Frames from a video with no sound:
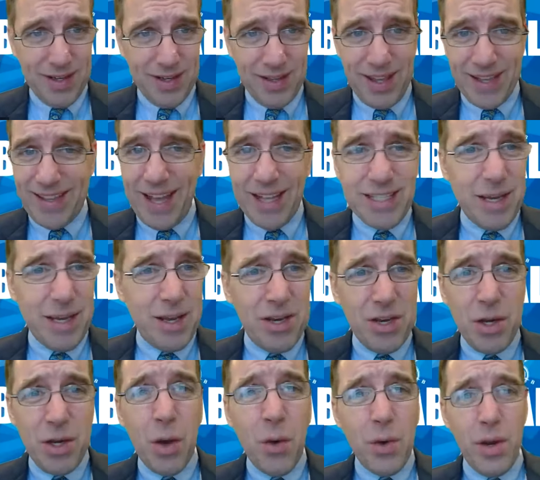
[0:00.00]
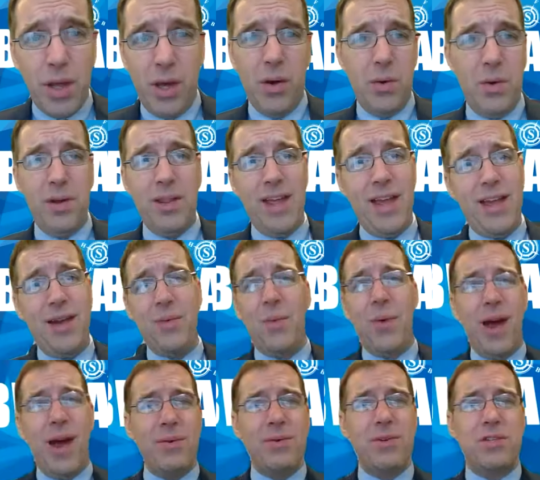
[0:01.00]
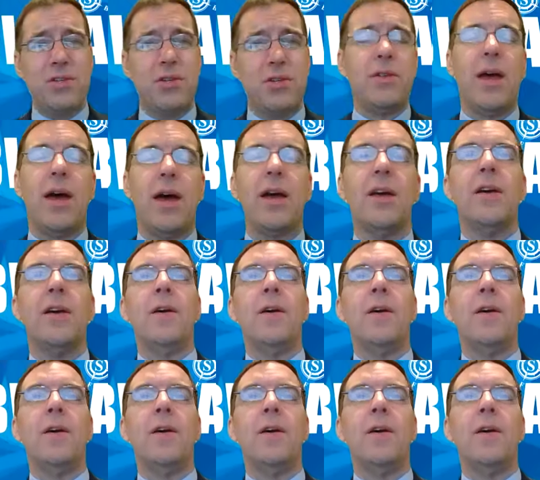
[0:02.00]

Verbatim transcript: Like that's a no-no. Like why would you do that?